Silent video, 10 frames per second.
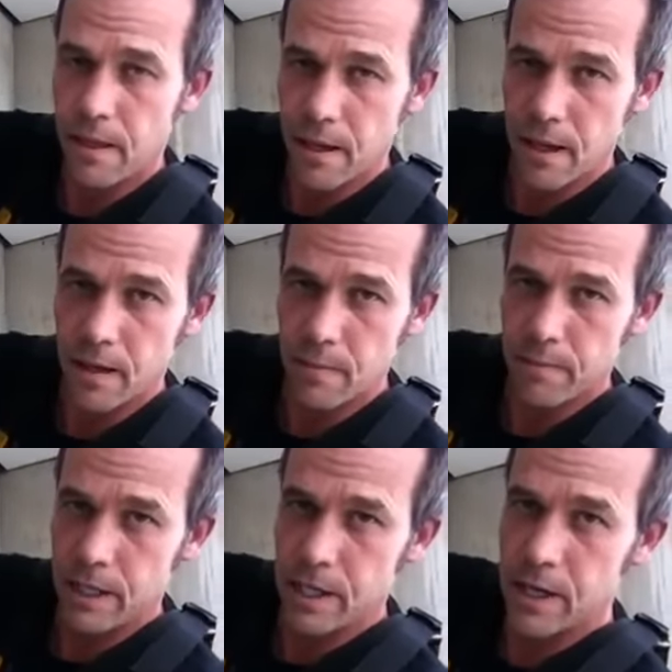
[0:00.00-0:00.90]
um,
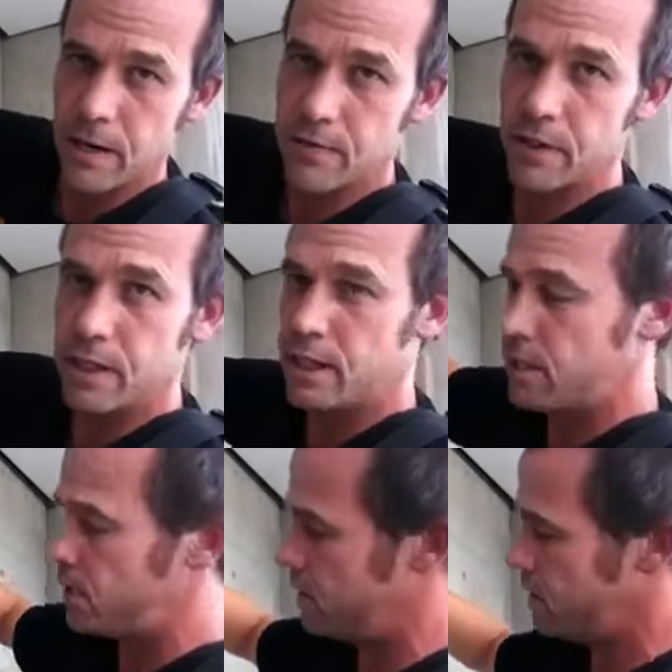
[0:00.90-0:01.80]
year after
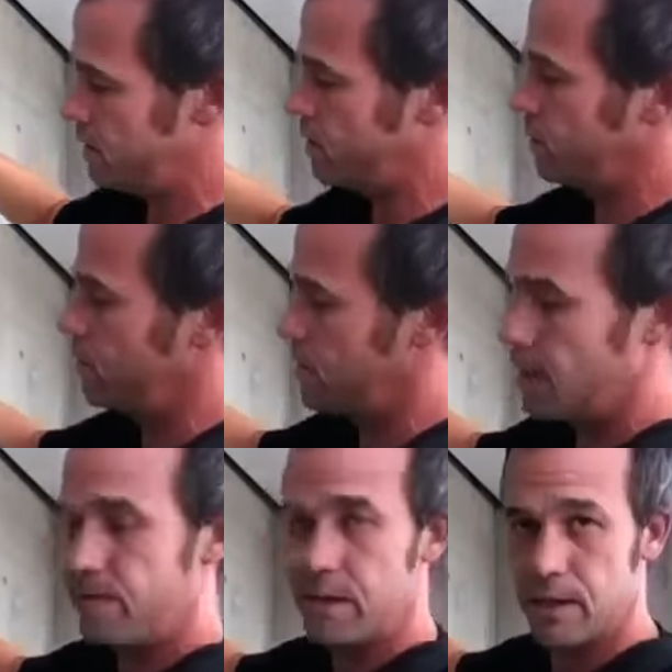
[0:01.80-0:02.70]
year with
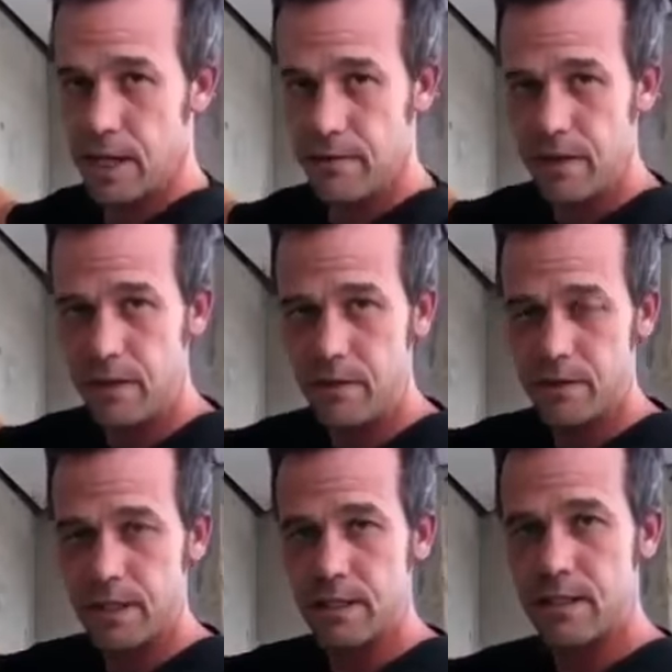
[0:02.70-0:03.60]
heavy, heavy
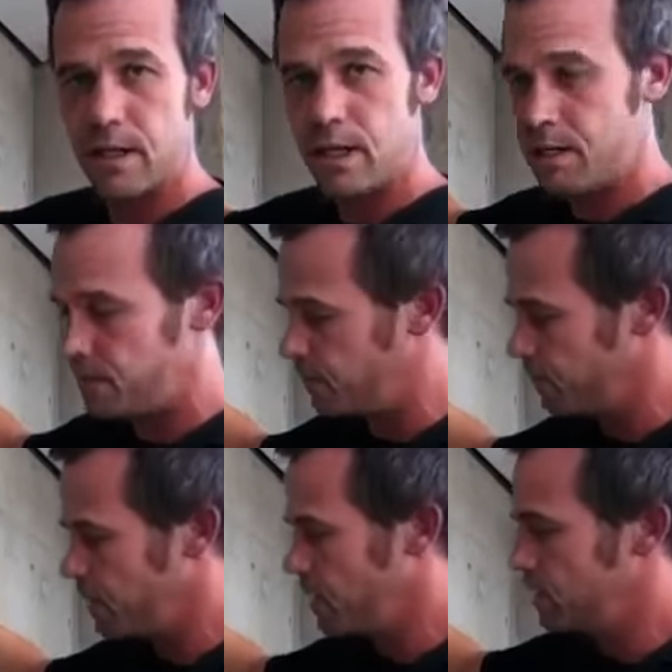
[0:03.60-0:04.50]
use in the sun.
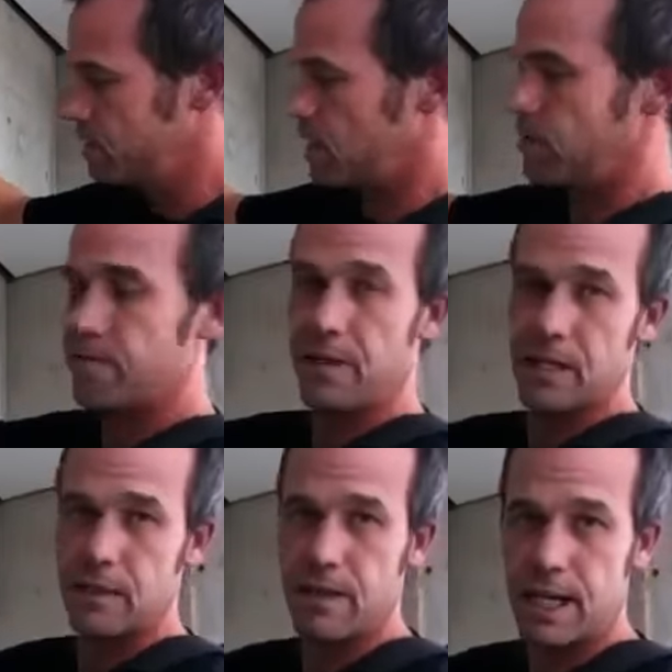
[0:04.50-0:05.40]
It's got
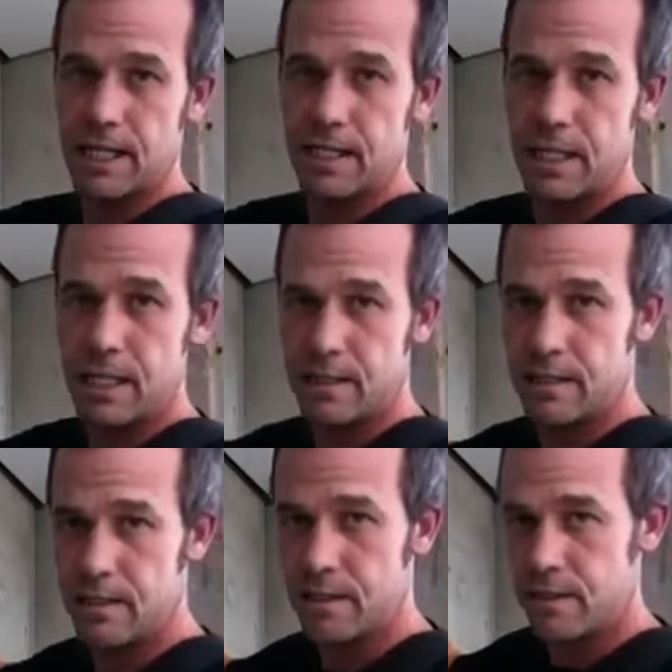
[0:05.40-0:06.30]
reflective
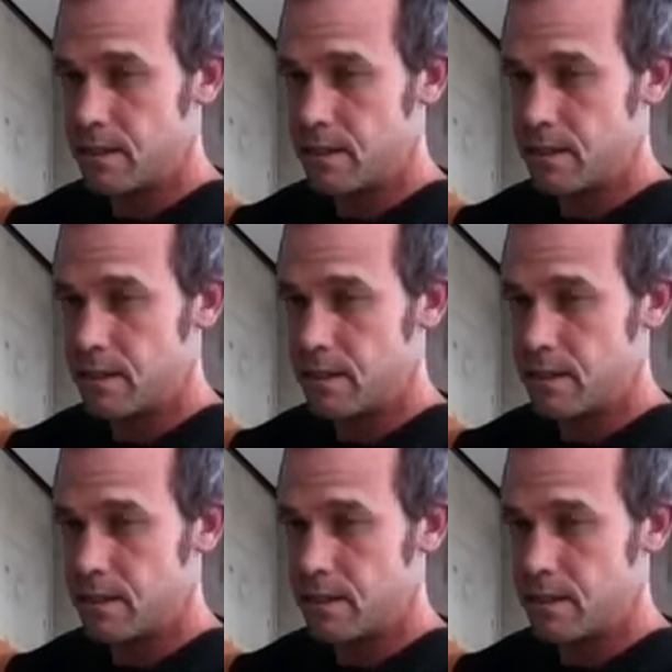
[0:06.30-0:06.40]
accents.